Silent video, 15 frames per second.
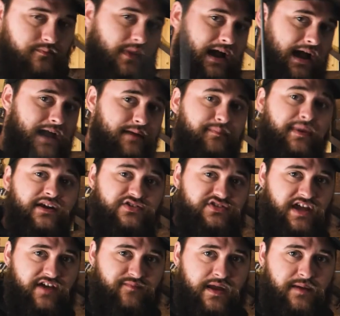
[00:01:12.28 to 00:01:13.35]
I bear
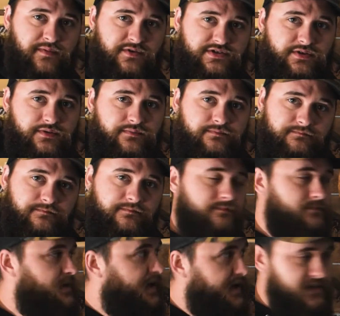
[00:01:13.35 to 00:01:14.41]
shaft paper tune.
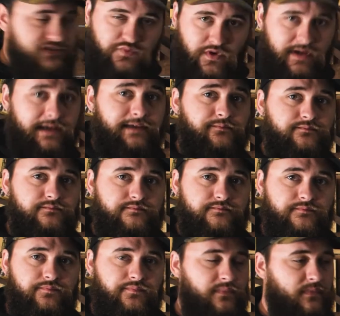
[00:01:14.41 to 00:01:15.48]
Here's one.
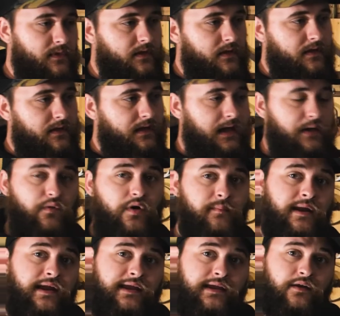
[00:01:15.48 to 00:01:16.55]
I want
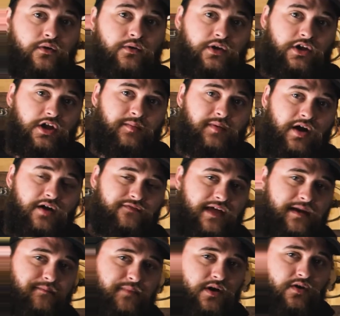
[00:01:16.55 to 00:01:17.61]
my arrow to come off
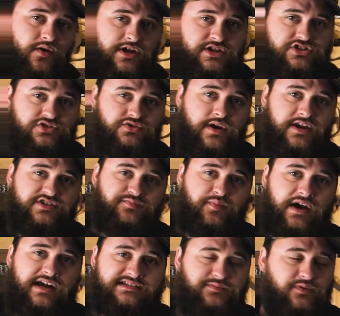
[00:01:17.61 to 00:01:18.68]
that bow as straight as
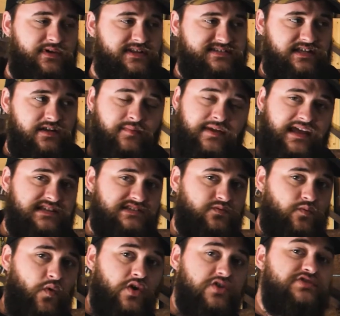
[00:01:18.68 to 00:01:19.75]
possible. It's going to be at its
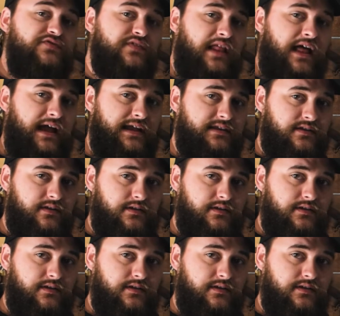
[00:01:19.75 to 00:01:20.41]
worst flight